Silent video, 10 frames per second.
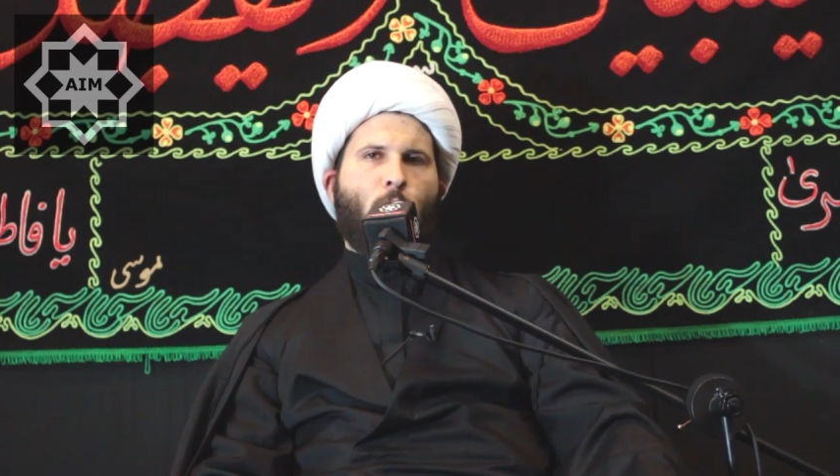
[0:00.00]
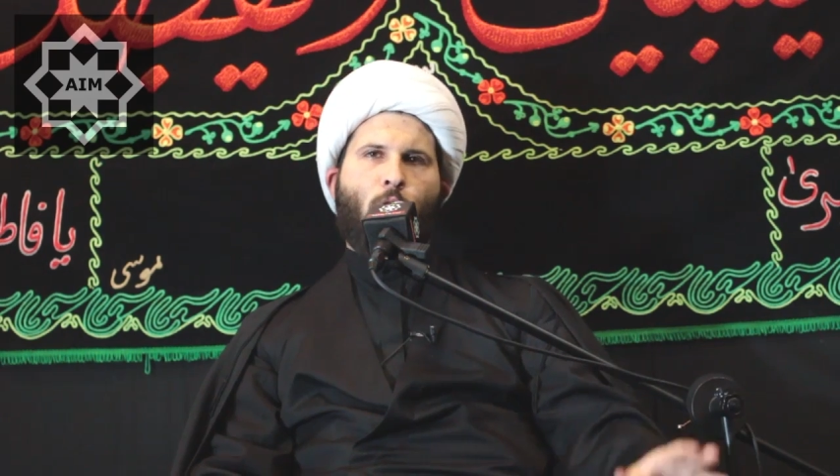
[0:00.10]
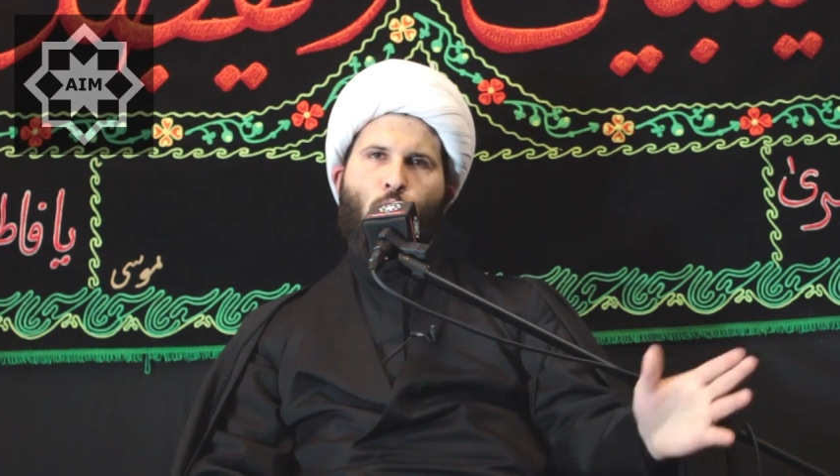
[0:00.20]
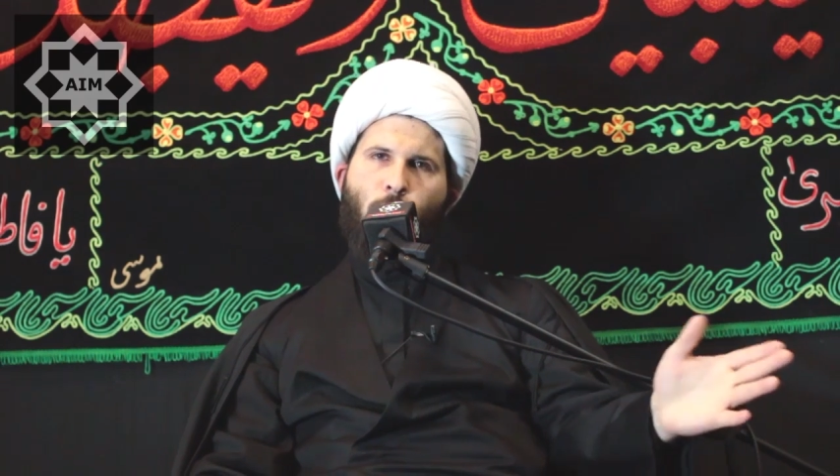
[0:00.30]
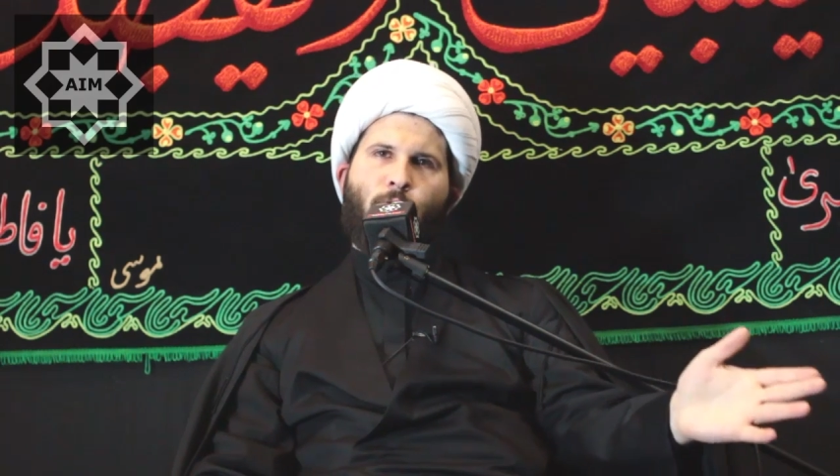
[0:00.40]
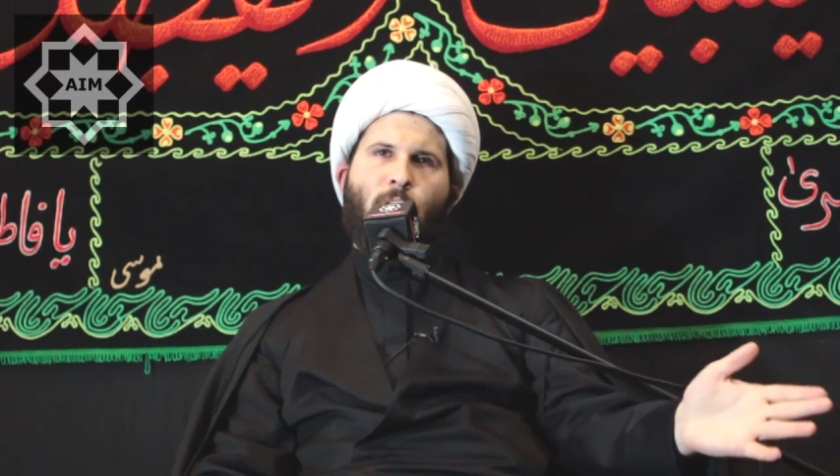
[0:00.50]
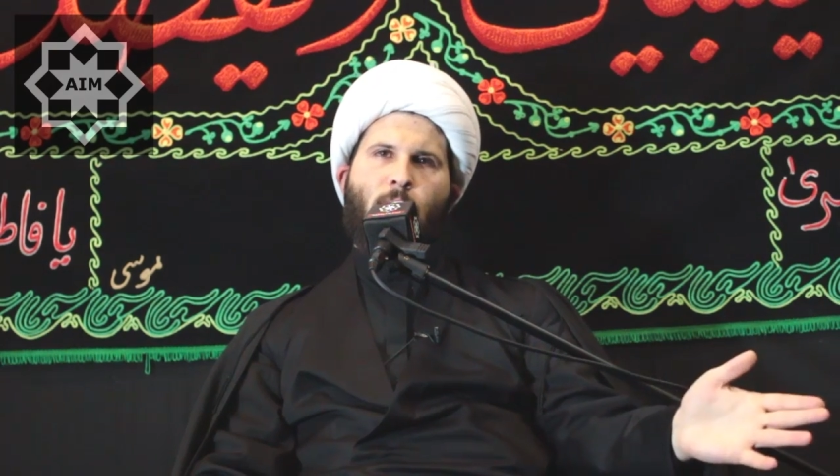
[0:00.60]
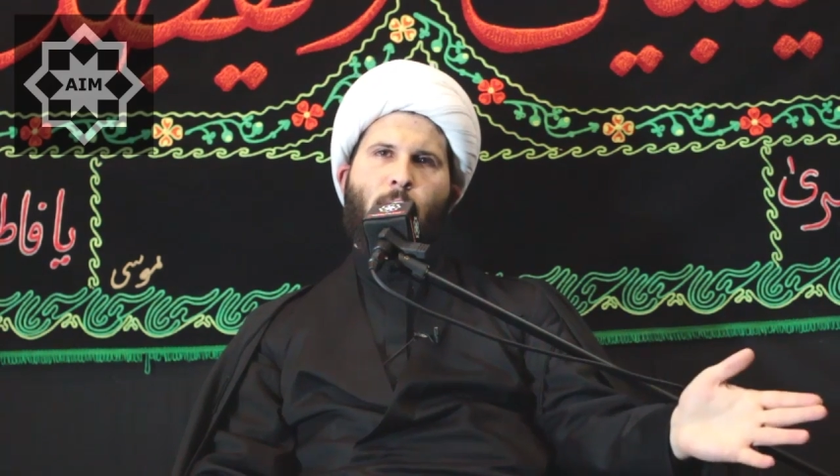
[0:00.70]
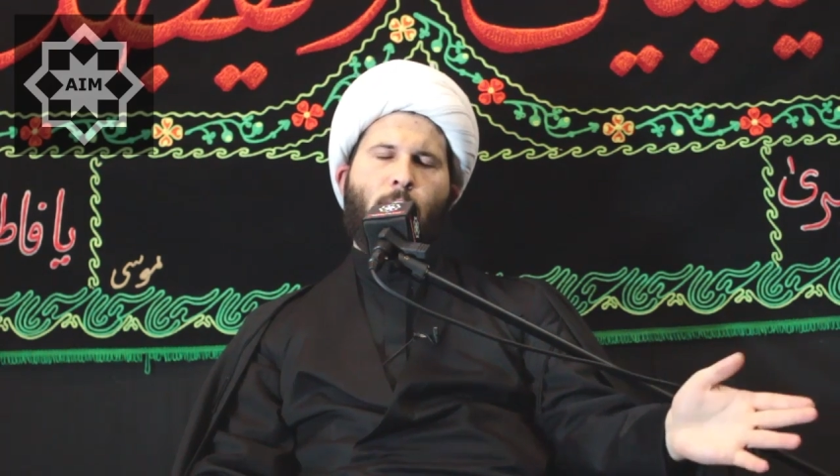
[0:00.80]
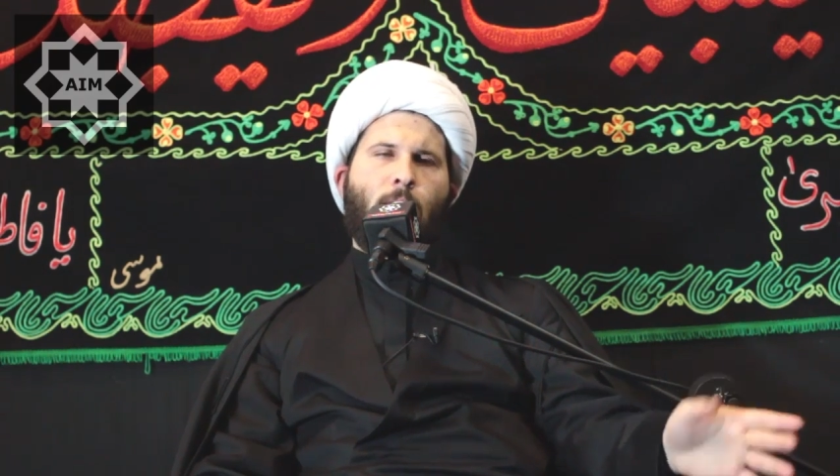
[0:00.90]
He could have
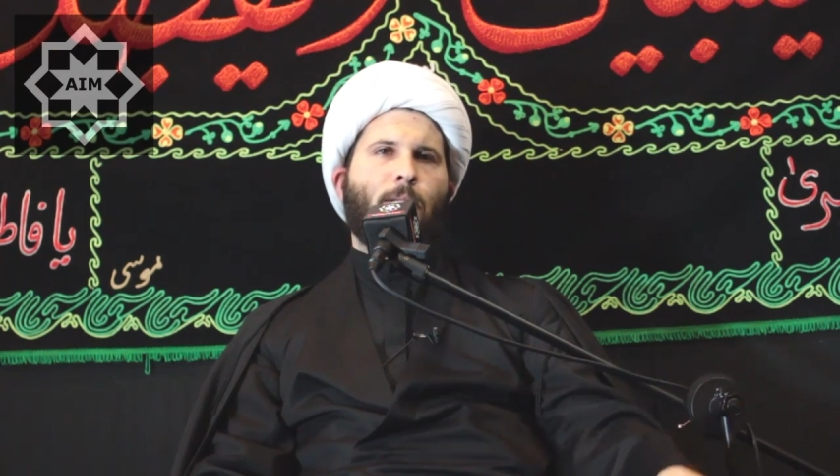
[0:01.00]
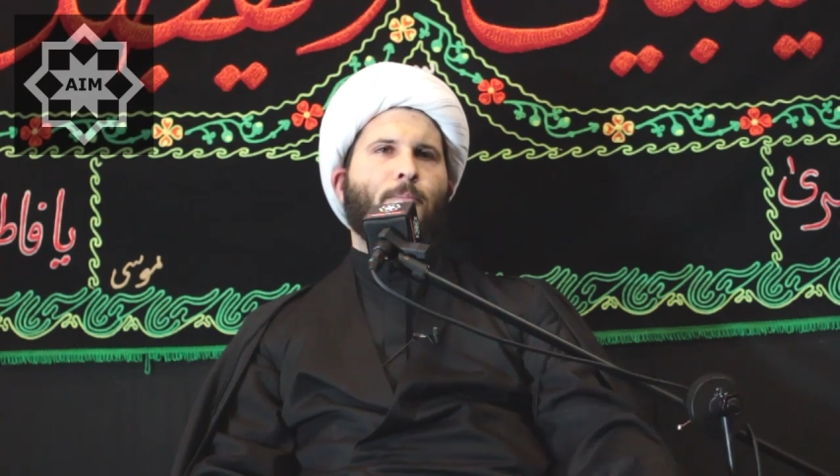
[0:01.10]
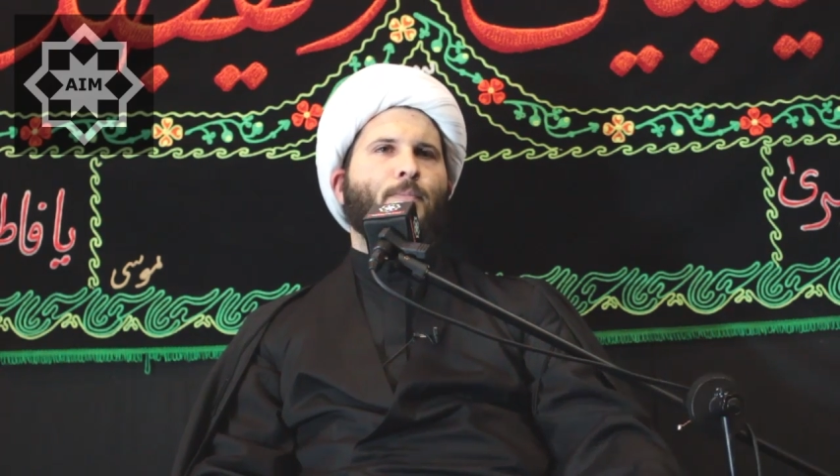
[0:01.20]
taken that.